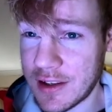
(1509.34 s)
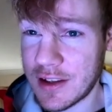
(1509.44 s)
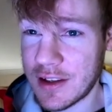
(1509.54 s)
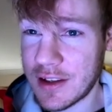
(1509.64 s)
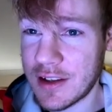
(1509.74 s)

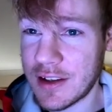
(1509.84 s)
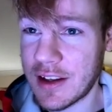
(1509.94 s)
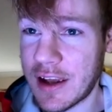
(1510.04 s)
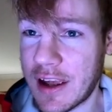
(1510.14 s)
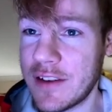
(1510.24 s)
and then if he
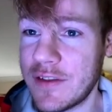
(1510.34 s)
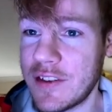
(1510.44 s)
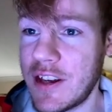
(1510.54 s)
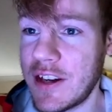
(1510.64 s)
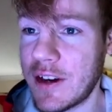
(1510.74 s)
does this, I
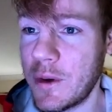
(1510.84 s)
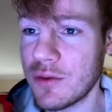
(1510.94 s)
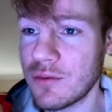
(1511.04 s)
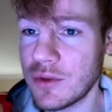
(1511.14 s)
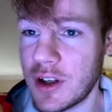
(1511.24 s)
win the
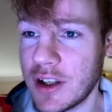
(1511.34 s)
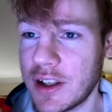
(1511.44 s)
rook.